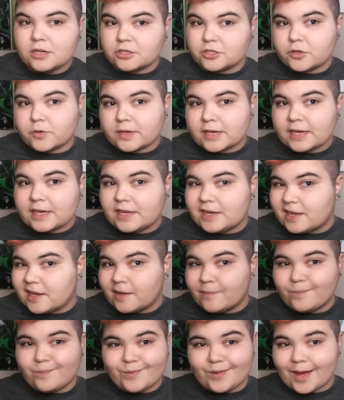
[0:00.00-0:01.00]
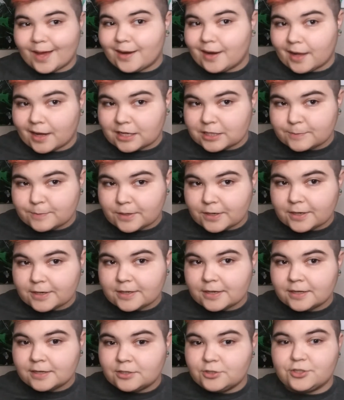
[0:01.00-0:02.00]
So again, not an expert,
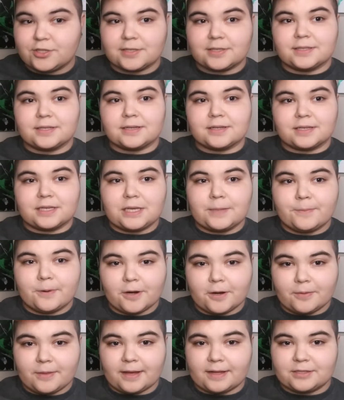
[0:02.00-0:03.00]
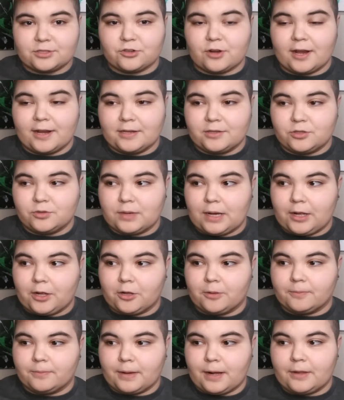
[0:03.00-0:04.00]
just a keeper that's trying to
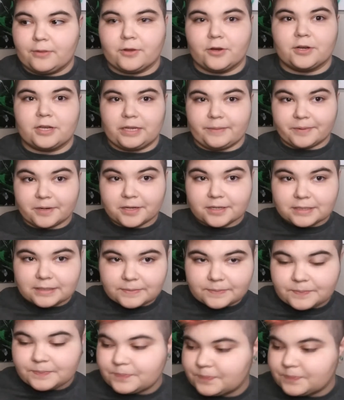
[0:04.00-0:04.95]
help other keepers.